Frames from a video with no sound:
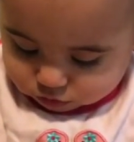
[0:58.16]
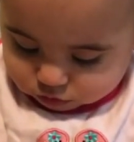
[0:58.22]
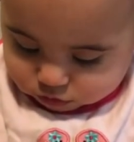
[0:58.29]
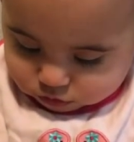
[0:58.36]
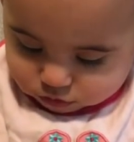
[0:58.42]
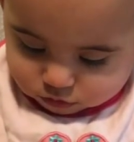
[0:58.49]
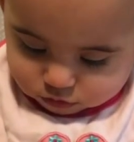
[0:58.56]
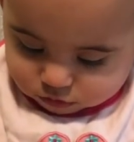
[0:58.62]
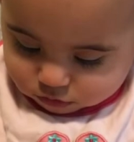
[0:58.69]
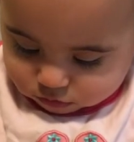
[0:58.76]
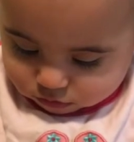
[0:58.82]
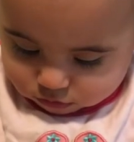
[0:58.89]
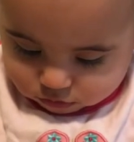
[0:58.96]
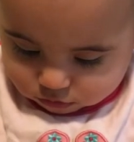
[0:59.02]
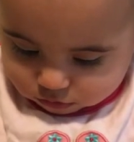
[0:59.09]

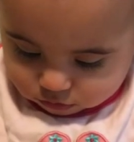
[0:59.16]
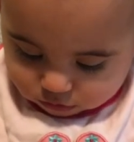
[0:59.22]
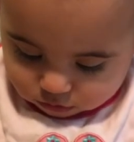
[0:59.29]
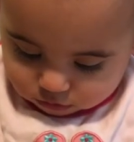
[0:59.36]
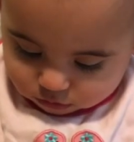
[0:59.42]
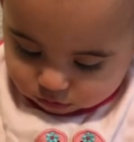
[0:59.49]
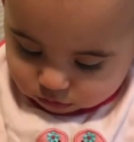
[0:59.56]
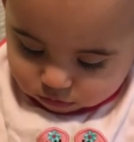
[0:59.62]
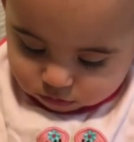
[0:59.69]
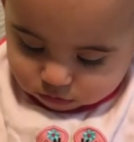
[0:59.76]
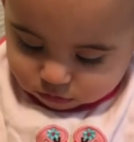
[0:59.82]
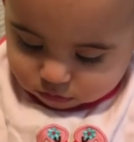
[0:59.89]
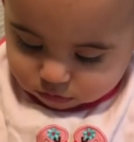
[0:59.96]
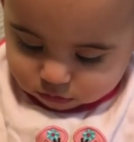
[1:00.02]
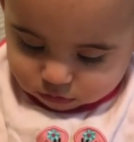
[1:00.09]

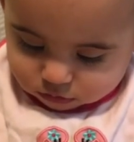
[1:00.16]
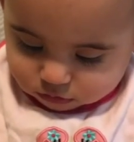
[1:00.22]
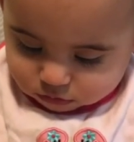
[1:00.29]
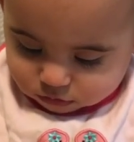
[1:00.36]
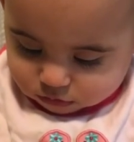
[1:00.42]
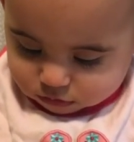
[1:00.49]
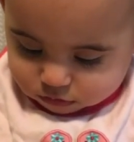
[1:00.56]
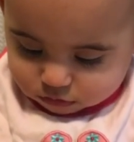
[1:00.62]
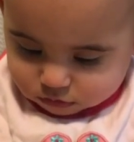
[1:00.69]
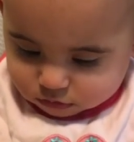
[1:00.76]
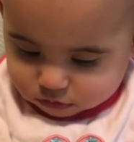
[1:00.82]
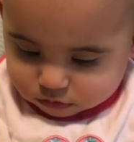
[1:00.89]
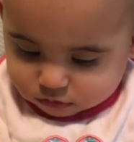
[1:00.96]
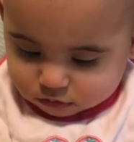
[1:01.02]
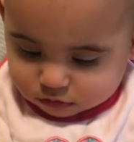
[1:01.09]

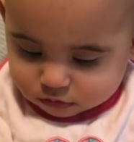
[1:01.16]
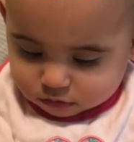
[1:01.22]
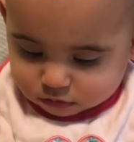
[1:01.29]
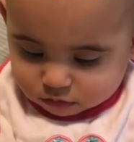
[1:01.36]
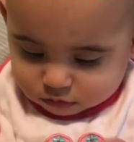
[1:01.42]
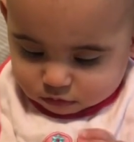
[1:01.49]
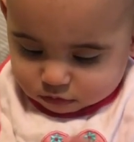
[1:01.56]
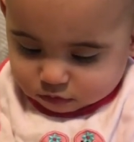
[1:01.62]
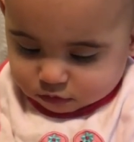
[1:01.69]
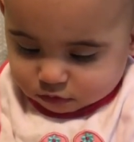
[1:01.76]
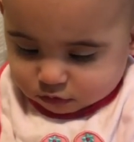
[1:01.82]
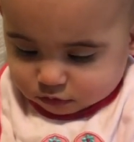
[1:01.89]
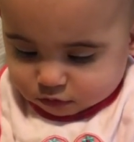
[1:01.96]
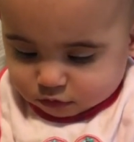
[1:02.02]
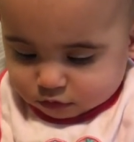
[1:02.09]

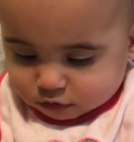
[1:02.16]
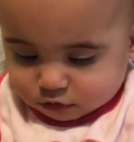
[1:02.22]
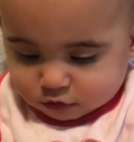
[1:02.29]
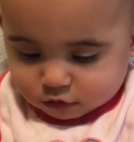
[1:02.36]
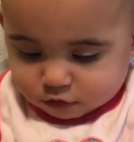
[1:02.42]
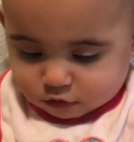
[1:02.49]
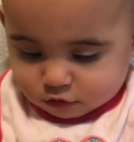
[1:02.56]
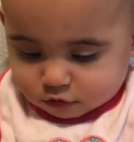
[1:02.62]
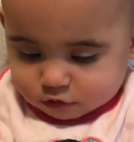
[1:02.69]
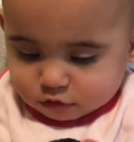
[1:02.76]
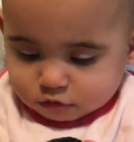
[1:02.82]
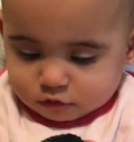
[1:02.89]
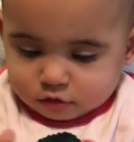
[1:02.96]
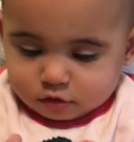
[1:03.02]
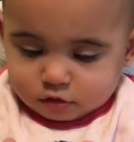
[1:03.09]

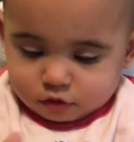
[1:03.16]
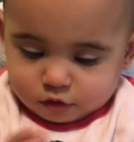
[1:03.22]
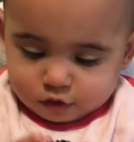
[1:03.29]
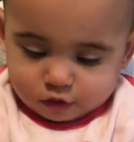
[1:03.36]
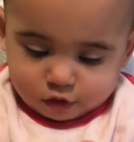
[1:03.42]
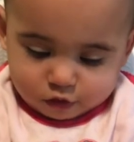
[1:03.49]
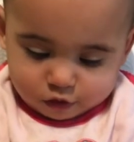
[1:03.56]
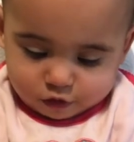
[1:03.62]
(no one is talking)